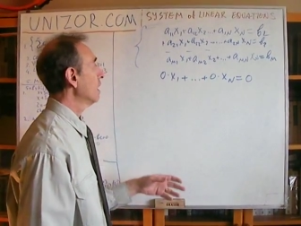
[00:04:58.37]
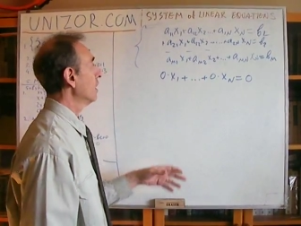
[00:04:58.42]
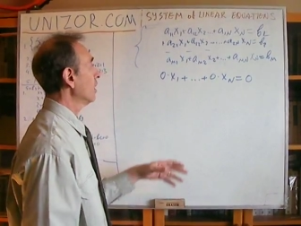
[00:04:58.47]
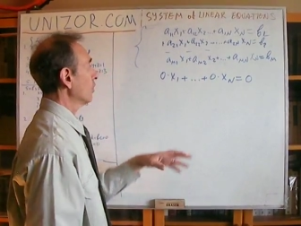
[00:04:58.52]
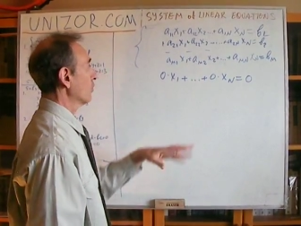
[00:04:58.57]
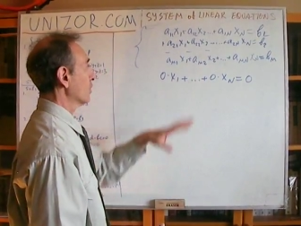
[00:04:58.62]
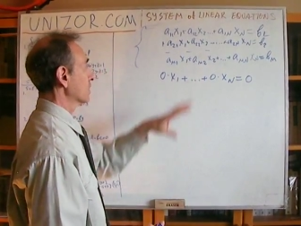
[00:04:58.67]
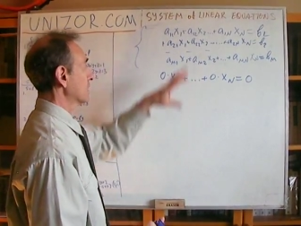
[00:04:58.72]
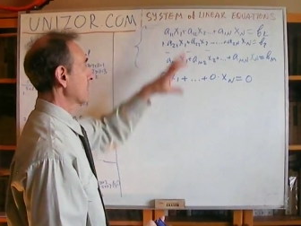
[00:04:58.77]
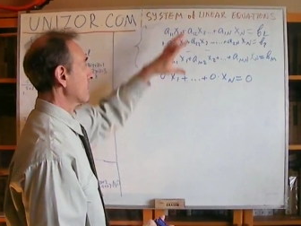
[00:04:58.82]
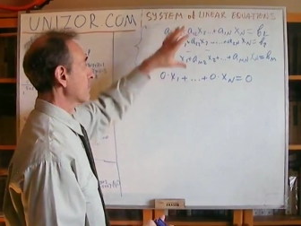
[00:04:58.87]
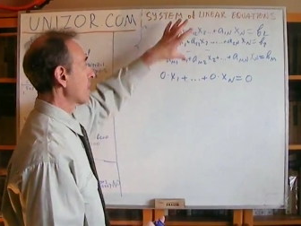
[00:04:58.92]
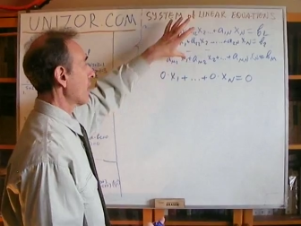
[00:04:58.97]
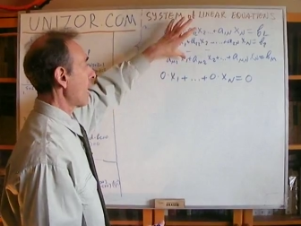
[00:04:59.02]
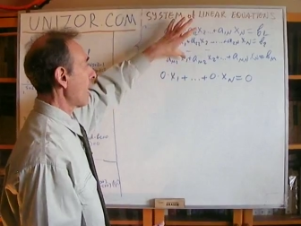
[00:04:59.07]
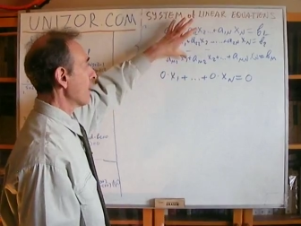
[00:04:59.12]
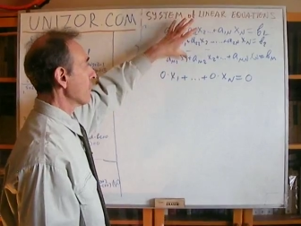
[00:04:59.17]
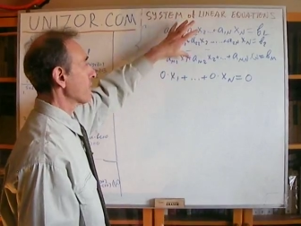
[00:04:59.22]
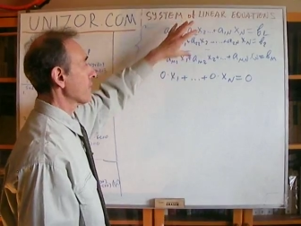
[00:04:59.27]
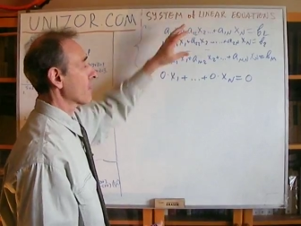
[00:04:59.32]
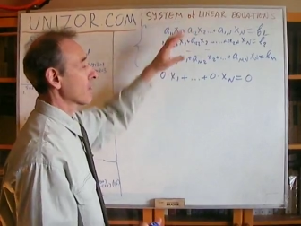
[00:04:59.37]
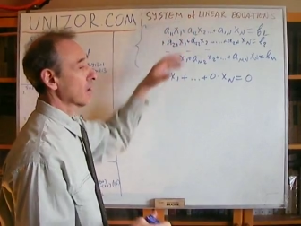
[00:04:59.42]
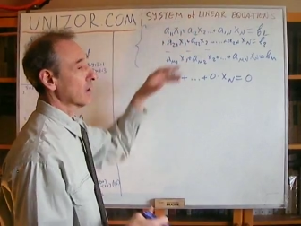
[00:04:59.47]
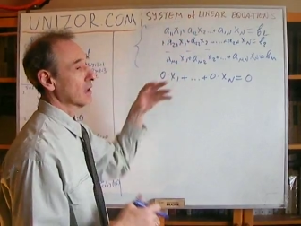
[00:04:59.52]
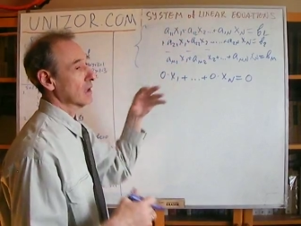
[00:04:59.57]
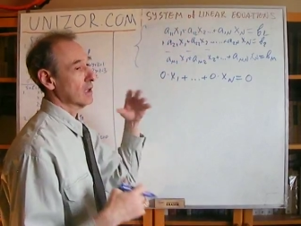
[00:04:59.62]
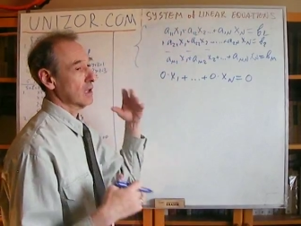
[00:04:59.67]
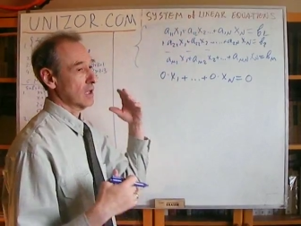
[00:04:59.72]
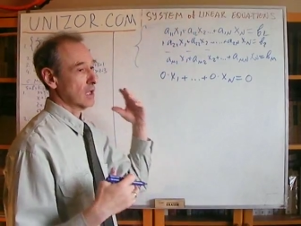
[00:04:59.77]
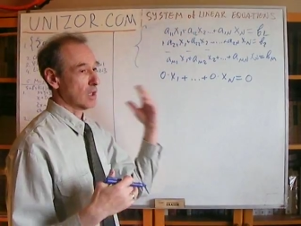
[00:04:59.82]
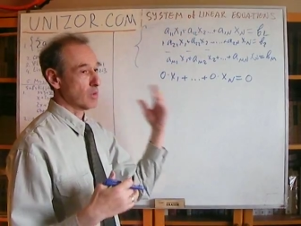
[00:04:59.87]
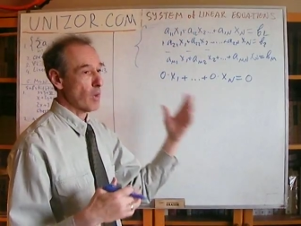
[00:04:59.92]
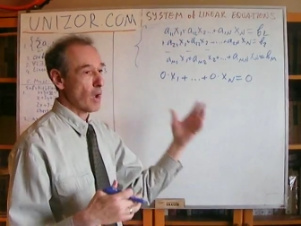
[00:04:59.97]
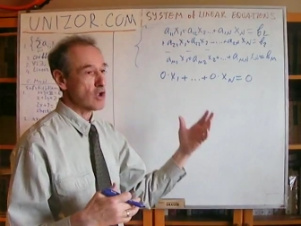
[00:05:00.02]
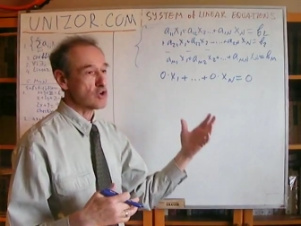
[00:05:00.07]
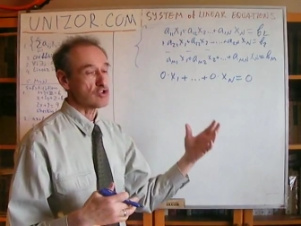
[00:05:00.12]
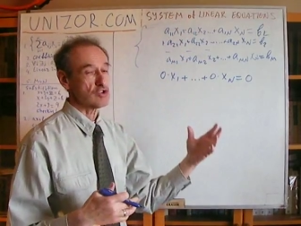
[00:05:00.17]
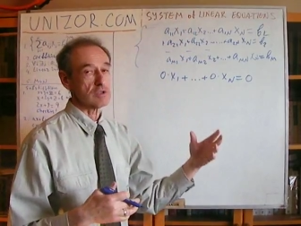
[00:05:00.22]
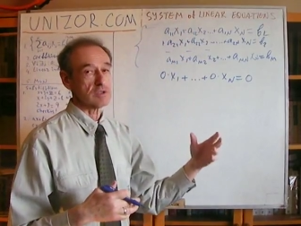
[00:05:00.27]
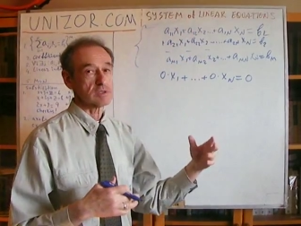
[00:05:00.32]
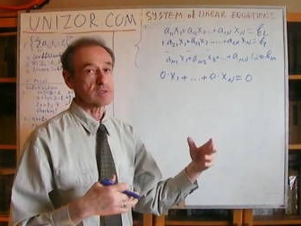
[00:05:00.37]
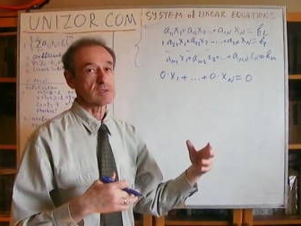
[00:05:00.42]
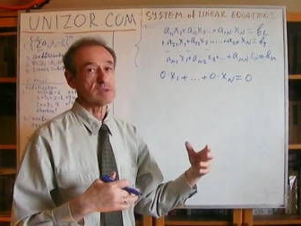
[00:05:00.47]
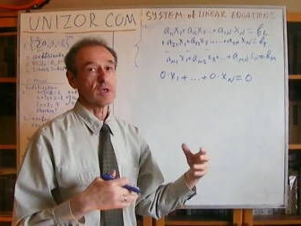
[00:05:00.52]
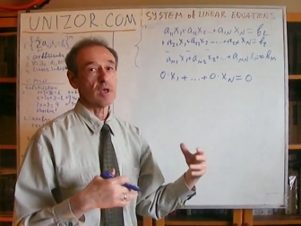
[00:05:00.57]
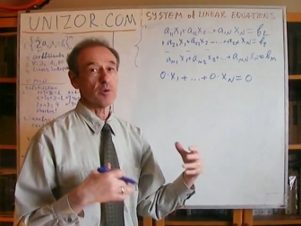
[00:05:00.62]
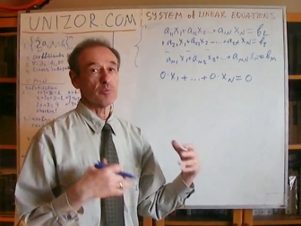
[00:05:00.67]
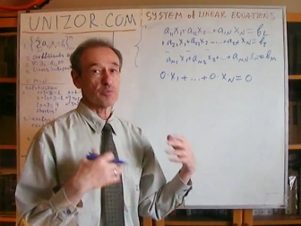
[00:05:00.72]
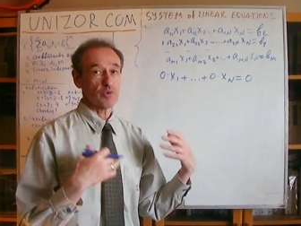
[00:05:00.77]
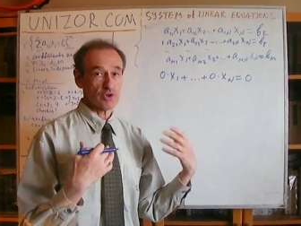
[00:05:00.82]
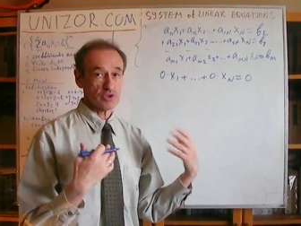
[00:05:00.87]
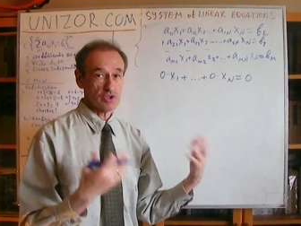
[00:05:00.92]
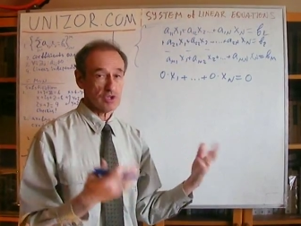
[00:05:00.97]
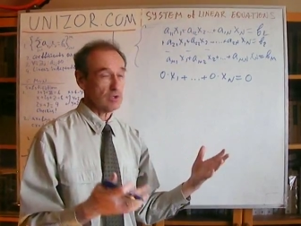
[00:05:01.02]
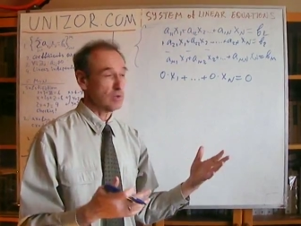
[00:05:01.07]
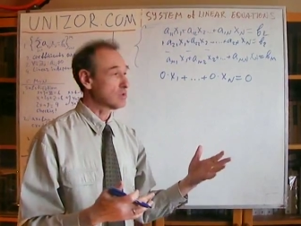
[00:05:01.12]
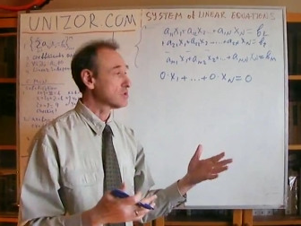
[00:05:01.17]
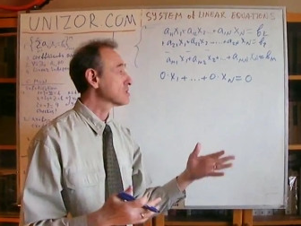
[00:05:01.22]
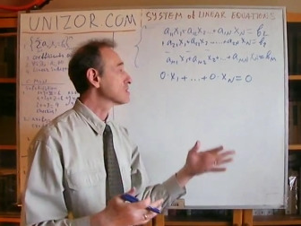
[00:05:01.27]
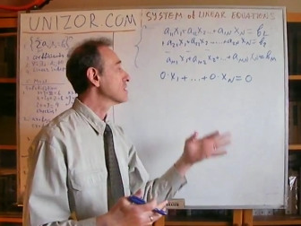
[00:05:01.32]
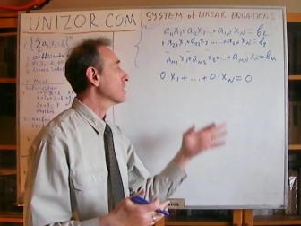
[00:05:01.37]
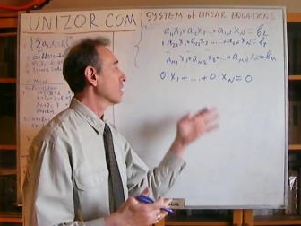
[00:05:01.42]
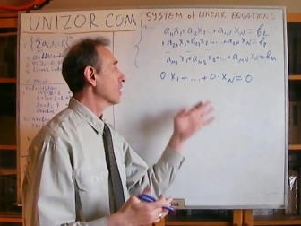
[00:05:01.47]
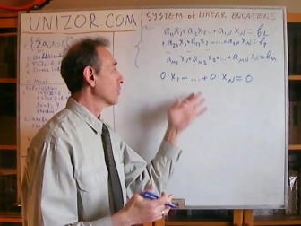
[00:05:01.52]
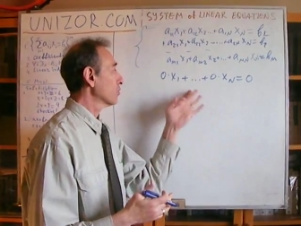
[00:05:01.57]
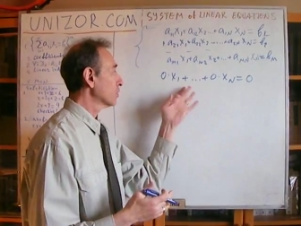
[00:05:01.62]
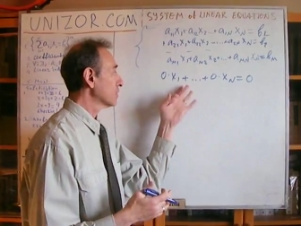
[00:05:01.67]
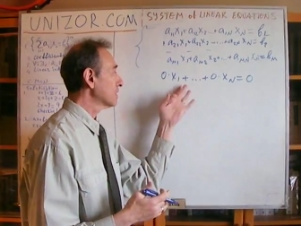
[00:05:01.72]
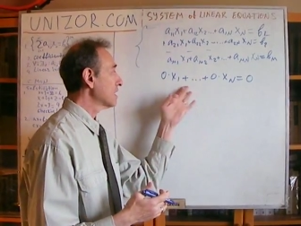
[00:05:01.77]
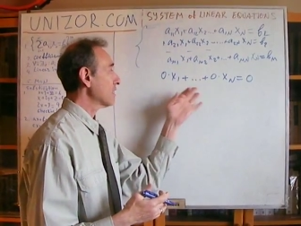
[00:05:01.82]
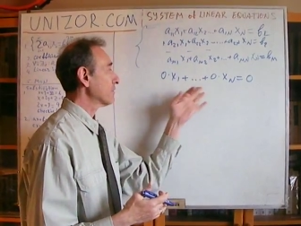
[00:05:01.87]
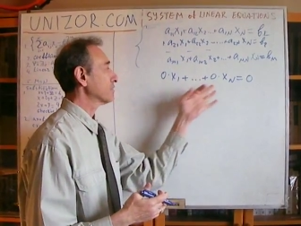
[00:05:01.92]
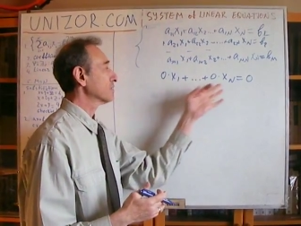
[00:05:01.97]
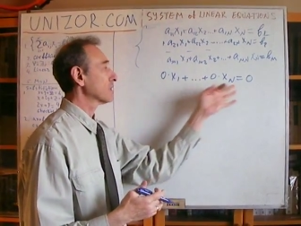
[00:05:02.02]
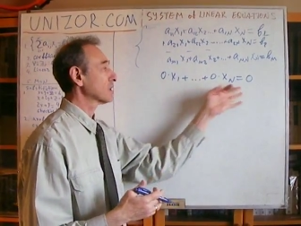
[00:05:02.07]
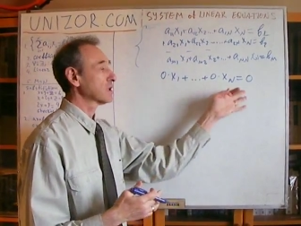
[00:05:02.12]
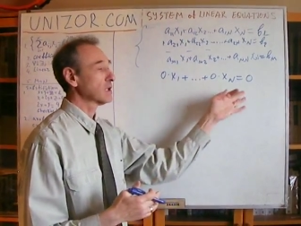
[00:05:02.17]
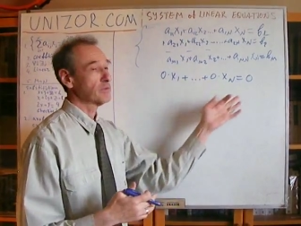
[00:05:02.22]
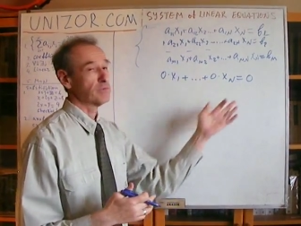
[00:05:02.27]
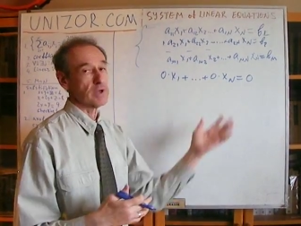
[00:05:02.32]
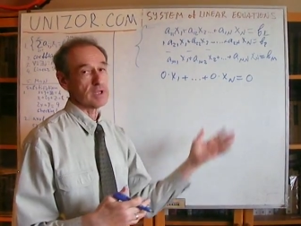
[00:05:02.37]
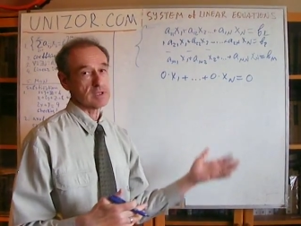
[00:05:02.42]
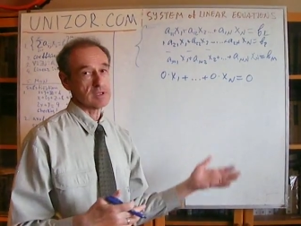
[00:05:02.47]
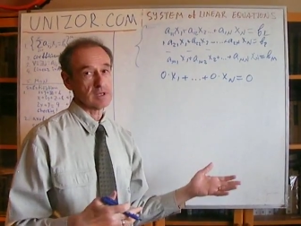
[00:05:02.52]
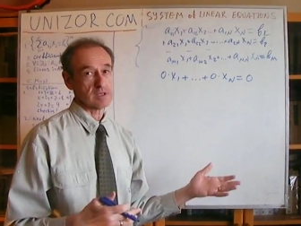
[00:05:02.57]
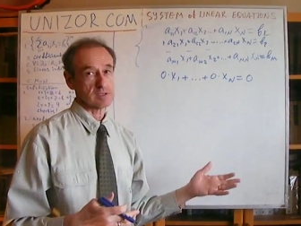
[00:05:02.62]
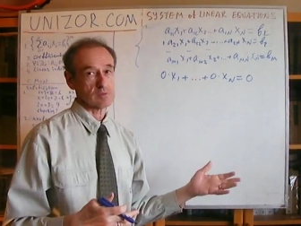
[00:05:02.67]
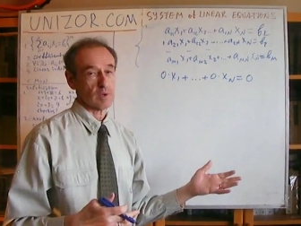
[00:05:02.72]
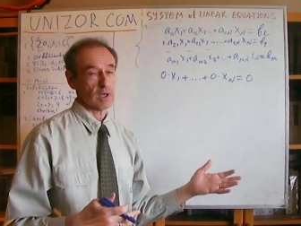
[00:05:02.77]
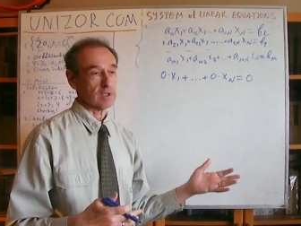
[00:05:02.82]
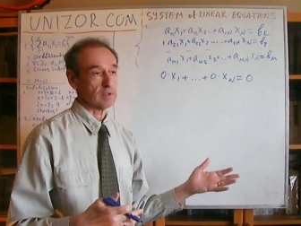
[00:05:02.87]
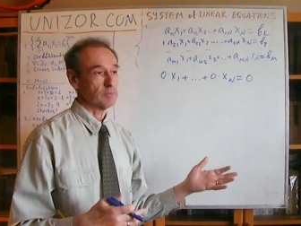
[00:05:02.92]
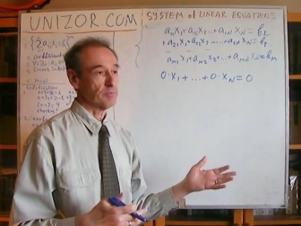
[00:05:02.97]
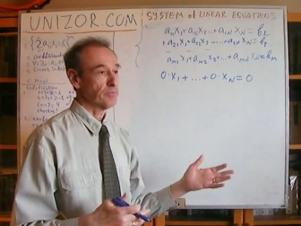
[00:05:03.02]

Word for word: Whatever other equations produce would definitely fit this one.